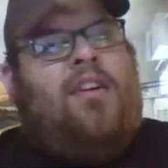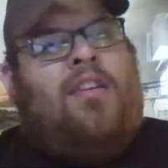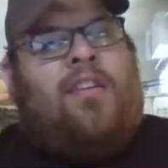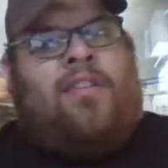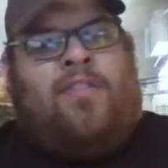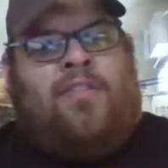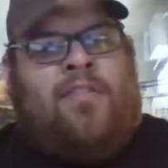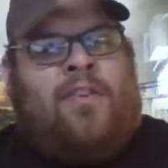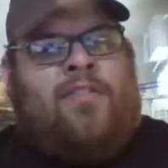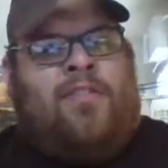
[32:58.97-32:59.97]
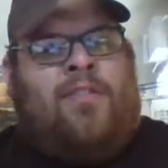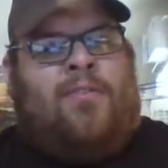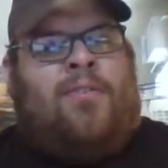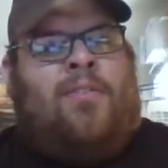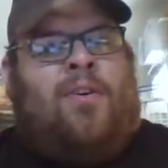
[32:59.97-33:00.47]
the construction of
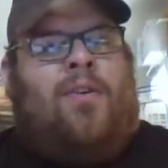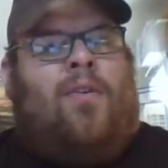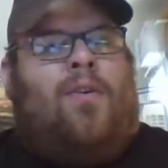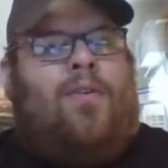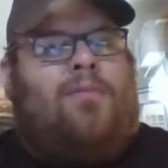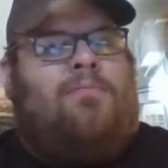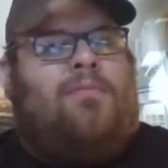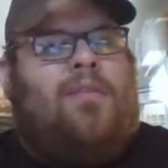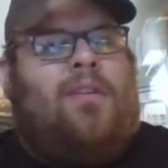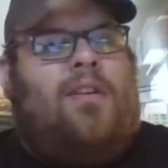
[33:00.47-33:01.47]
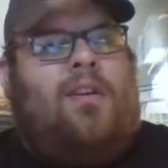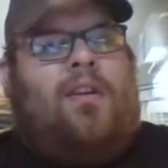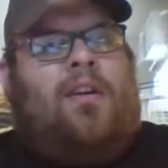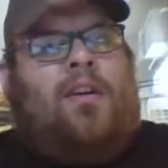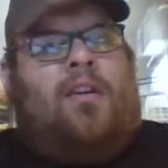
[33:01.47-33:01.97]
those Lenovo
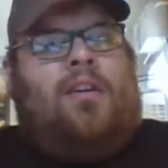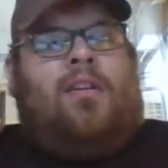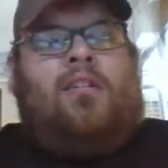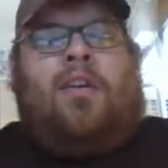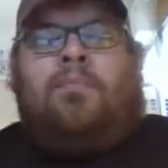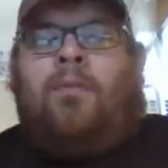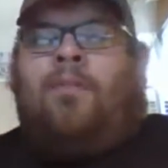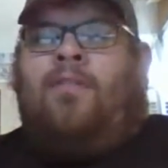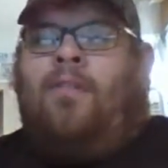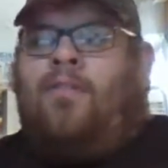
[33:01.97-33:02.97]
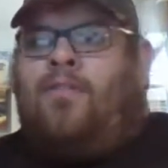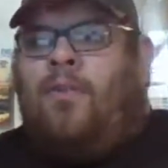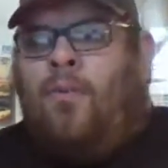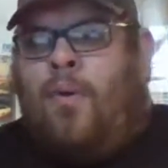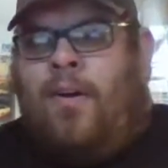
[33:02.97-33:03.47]
netbooks are so
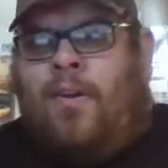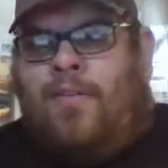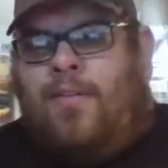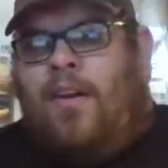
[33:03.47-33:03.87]
well,